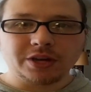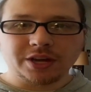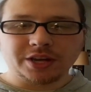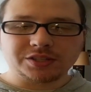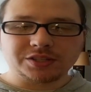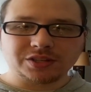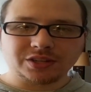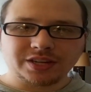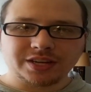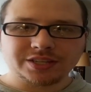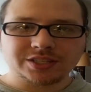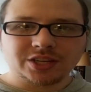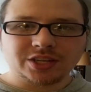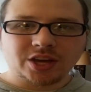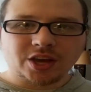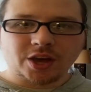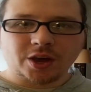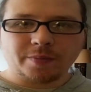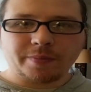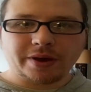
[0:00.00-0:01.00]
It's less
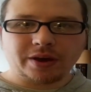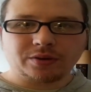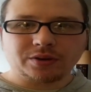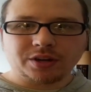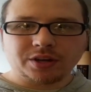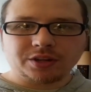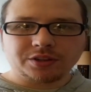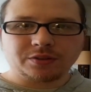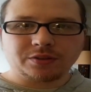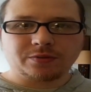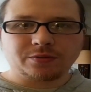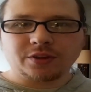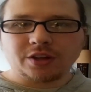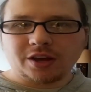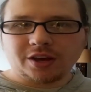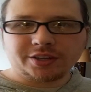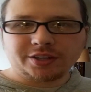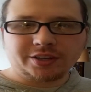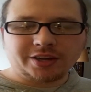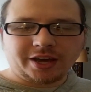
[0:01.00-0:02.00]
about the
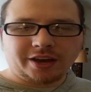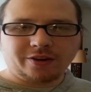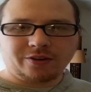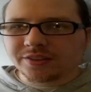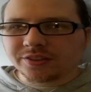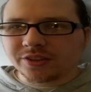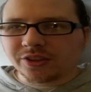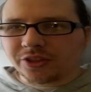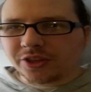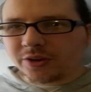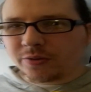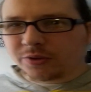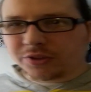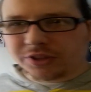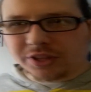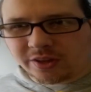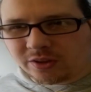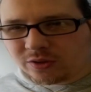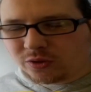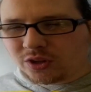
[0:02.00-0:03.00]
vlog now. And the thing with
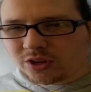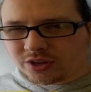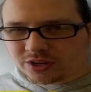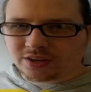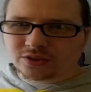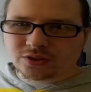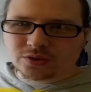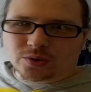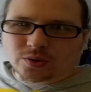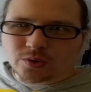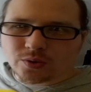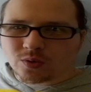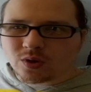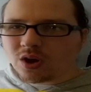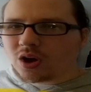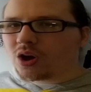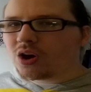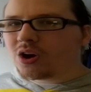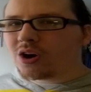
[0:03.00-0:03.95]
like looking through